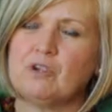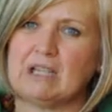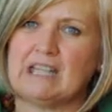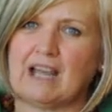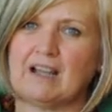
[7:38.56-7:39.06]
you
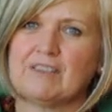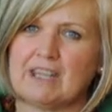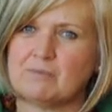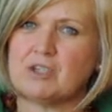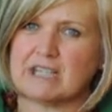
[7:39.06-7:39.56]
allow
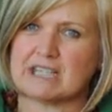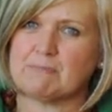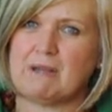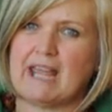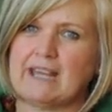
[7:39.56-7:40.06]
them to
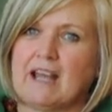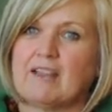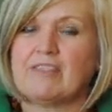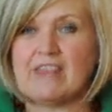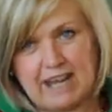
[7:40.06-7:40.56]
explain how
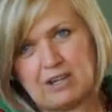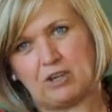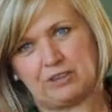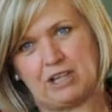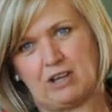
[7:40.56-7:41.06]
they
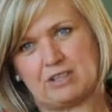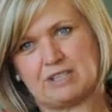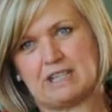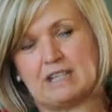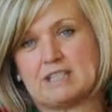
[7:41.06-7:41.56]
got the
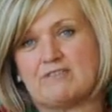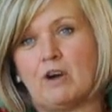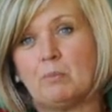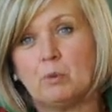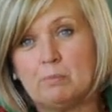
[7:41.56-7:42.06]
answer, it's
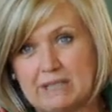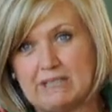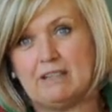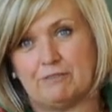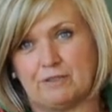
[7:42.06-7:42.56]
far more
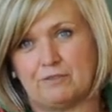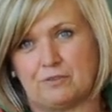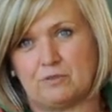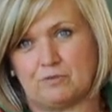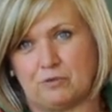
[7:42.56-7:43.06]
meaningful
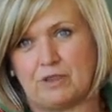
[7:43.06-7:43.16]
for